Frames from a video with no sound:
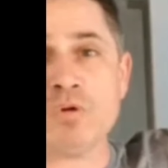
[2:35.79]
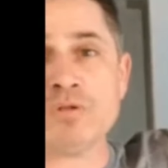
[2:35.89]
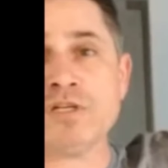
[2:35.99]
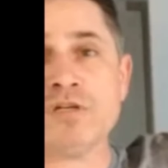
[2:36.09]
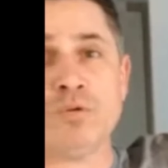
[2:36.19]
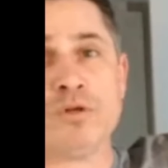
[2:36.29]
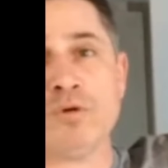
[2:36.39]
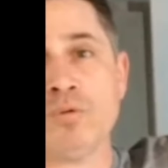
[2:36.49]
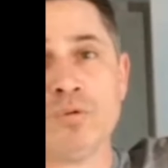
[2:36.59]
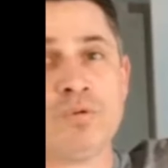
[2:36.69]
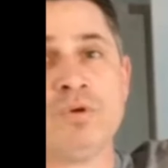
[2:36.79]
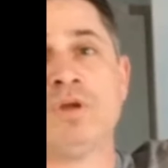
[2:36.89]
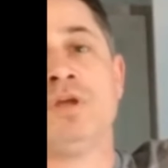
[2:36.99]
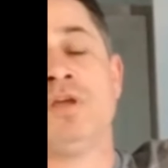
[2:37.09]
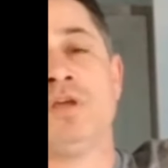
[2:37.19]
emulsion or
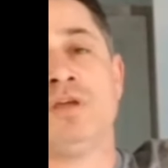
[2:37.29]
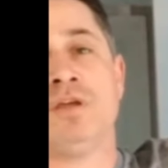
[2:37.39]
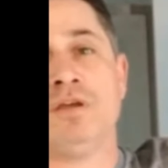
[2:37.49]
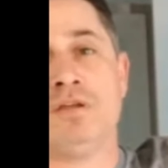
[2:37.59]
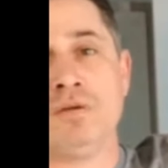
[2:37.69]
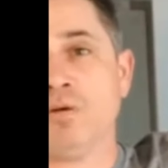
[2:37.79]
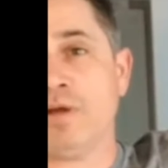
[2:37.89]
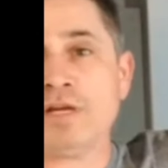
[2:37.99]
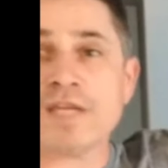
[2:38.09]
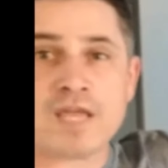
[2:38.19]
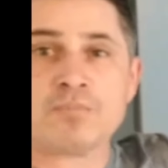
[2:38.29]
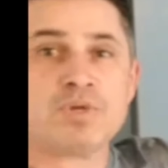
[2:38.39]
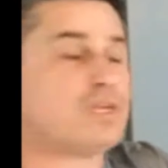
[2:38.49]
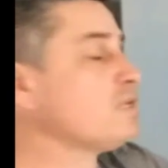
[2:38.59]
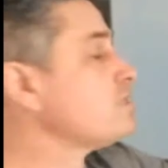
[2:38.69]
your
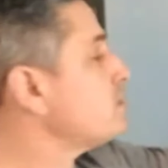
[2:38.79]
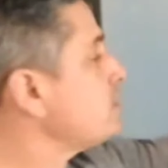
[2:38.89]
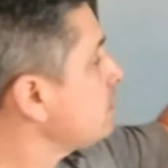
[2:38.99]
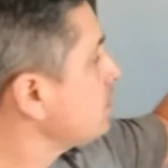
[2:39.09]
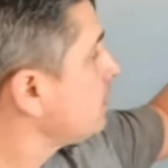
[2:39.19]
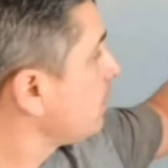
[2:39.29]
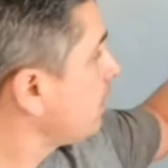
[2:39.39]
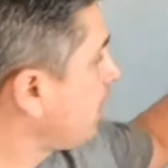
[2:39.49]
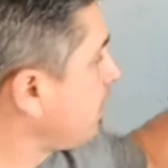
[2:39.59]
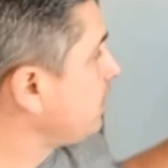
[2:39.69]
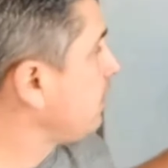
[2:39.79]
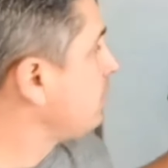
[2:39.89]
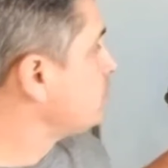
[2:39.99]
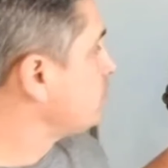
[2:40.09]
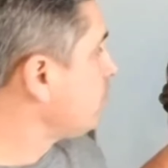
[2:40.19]
NKPs
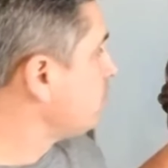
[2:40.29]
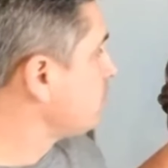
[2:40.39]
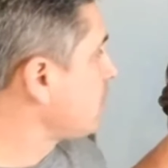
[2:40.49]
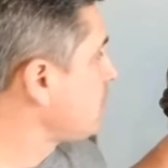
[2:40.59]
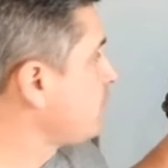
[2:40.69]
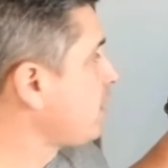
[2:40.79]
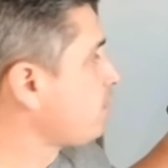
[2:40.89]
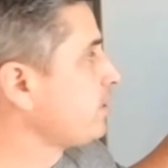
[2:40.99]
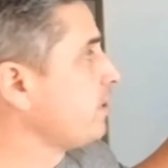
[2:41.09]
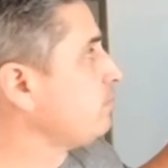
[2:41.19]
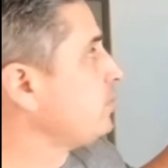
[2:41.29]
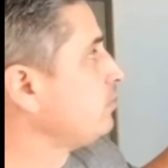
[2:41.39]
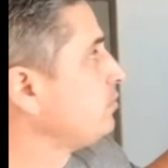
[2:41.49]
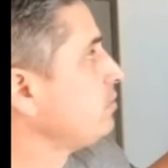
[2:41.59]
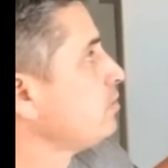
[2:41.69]
and charge that battery up.
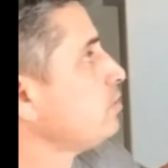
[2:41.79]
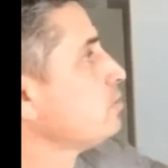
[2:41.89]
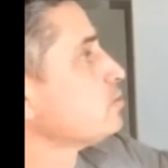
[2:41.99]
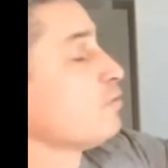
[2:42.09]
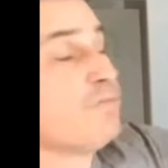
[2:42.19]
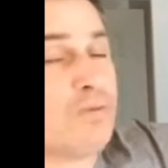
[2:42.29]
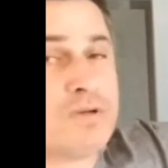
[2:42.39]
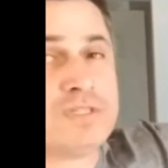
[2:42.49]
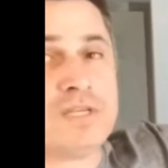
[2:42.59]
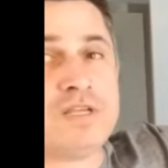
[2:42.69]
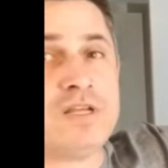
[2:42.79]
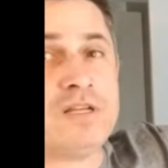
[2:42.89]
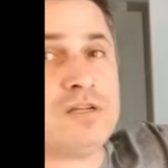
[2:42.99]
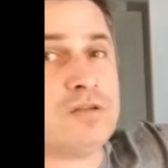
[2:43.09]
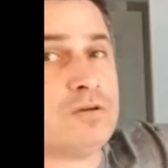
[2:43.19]
So first thing you
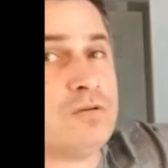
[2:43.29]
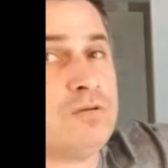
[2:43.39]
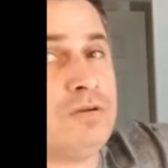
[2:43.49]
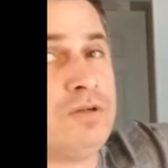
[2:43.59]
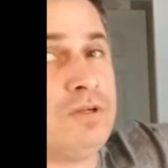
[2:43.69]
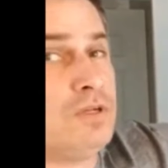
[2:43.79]
need to do